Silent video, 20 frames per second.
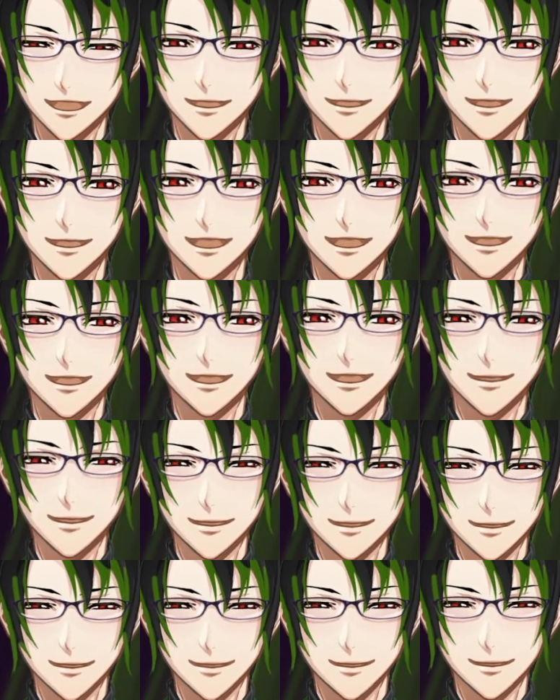Yes, I
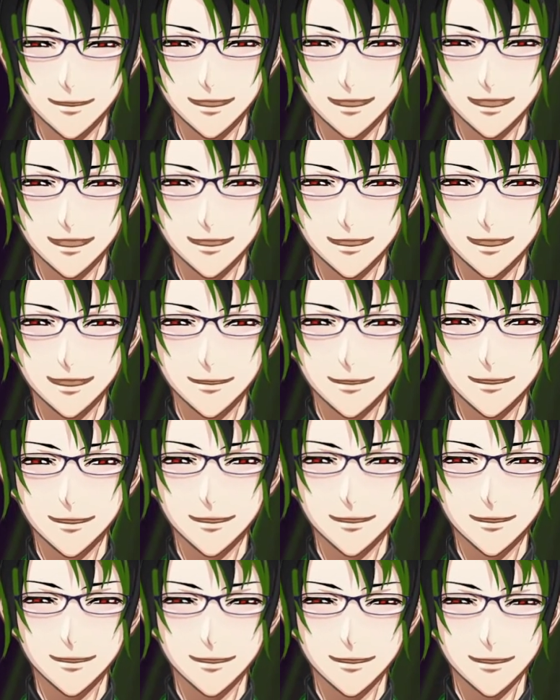do, and I'm
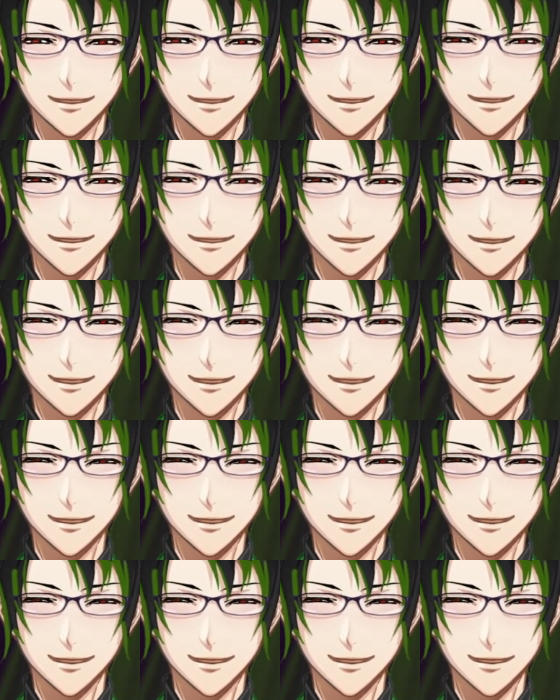looking forward to it.